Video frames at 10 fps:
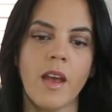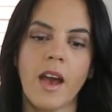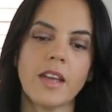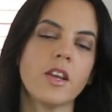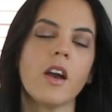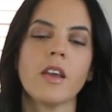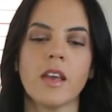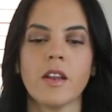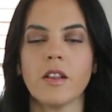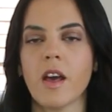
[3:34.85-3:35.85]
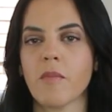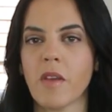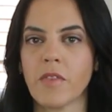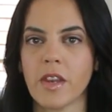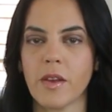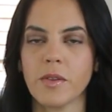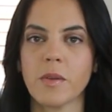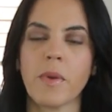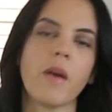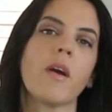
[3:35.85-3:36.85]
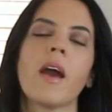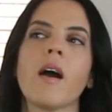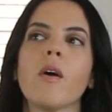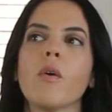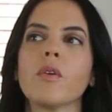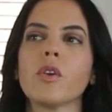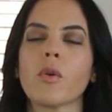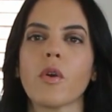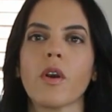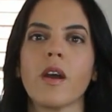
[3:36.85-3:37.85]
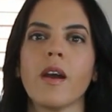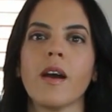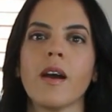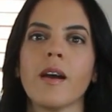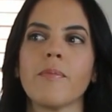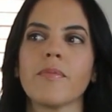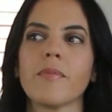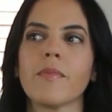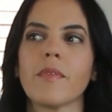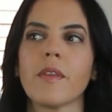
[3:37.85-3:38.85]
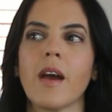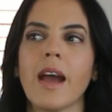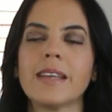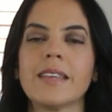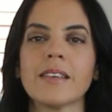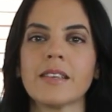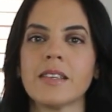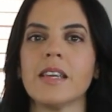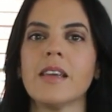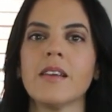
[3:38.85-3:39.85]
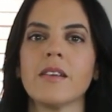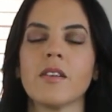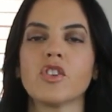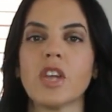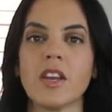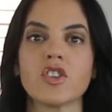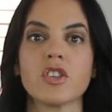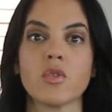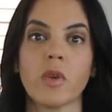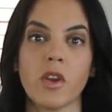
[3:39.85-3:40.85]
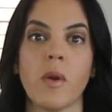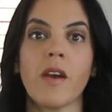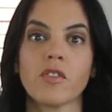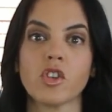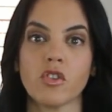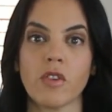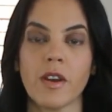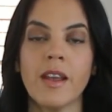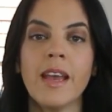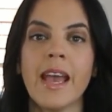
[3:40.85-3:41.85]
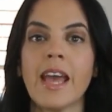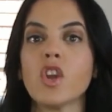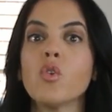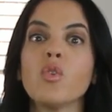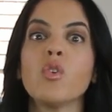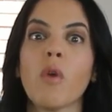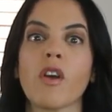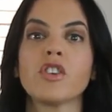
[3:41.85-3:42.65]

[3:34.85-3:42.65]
I talk in a lot of my videos about how your identity changes when you have children, and who you are